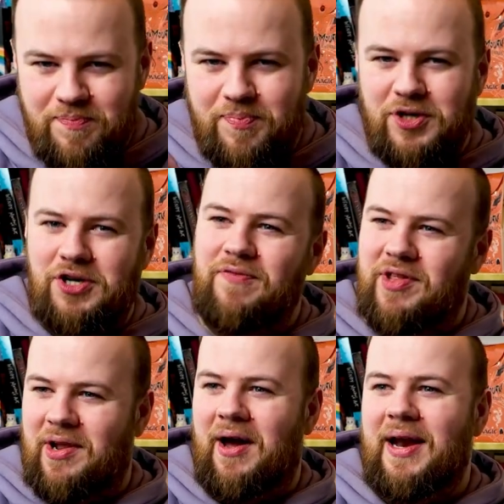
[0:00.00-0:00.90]
push over
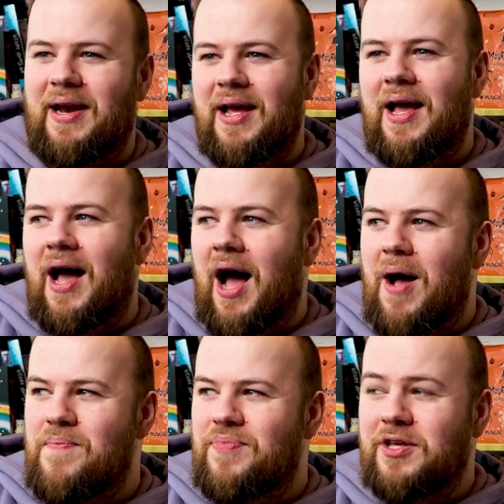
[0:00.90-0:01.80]
the line.
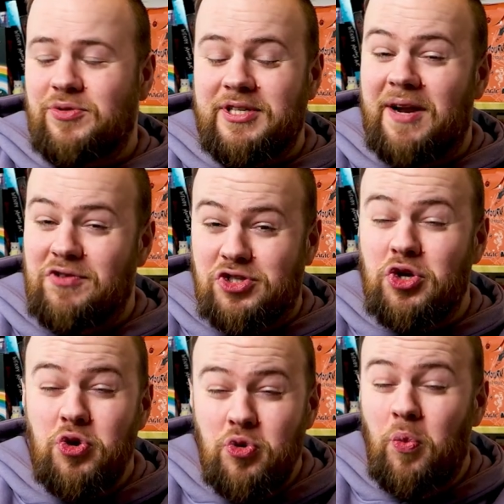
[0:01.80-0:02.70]
This was another
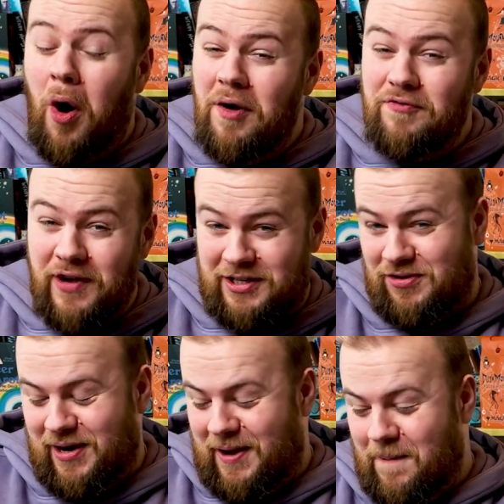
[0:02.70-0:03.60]
2-1
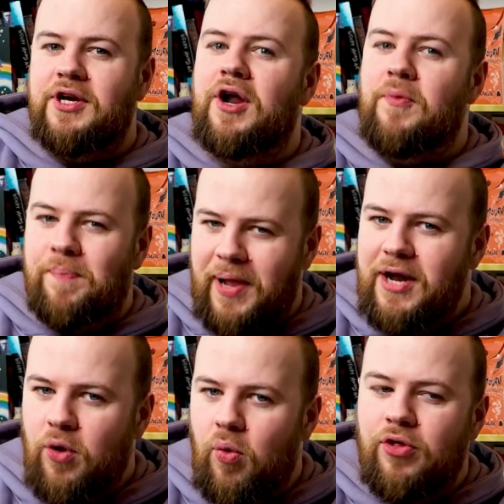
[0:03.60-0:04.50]
victory. So, you know,
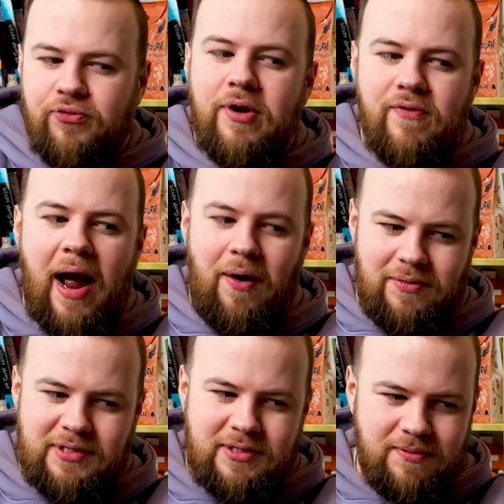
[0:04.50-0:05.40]
played all 3
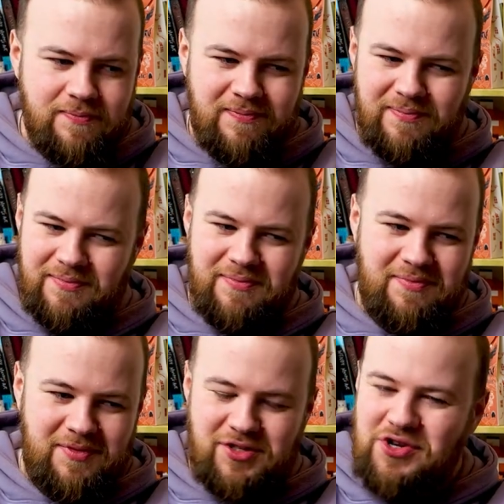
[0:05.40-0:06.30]
rounds.
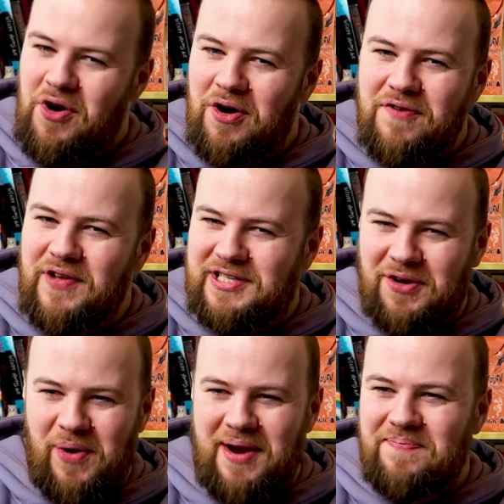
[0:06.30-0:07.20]
So not a
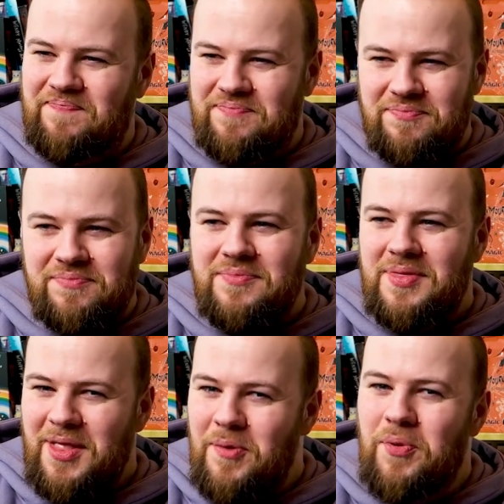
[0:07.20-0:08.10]
convincing win,
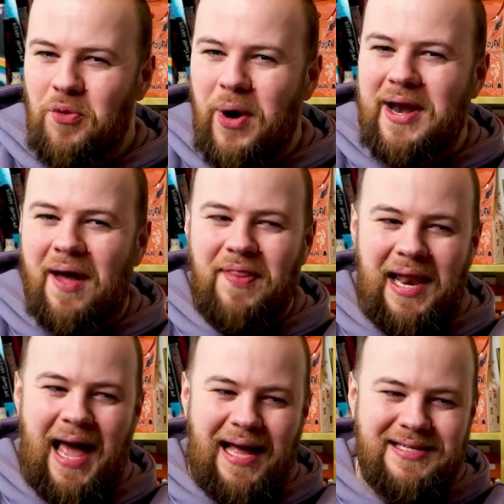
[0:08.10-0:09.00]
but a win
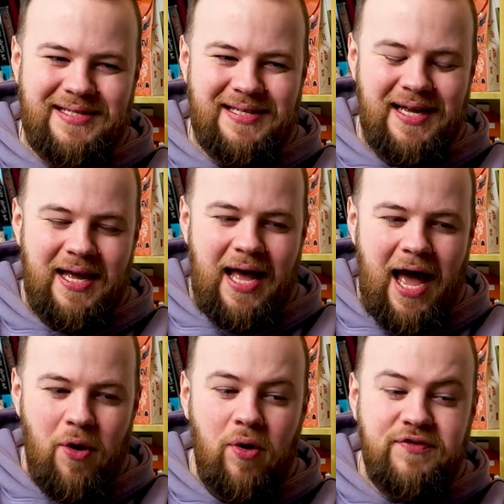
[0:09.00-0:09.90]
nonetheless.
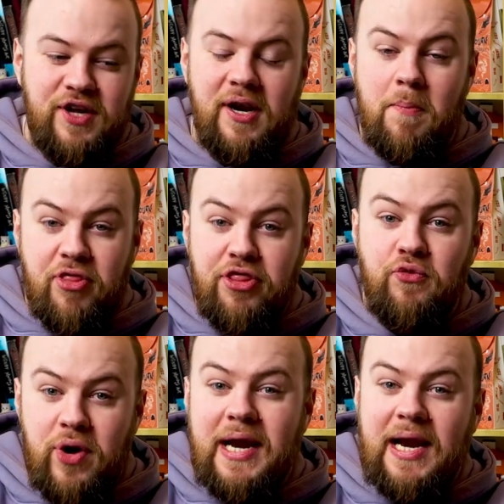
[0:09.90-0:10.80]
And all of a sudden I'm
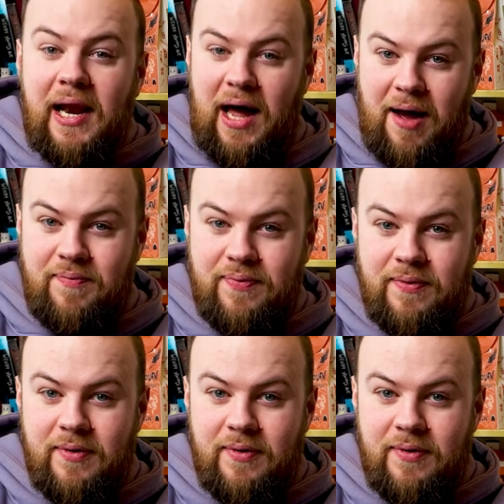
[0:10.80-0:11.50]
3-0 up,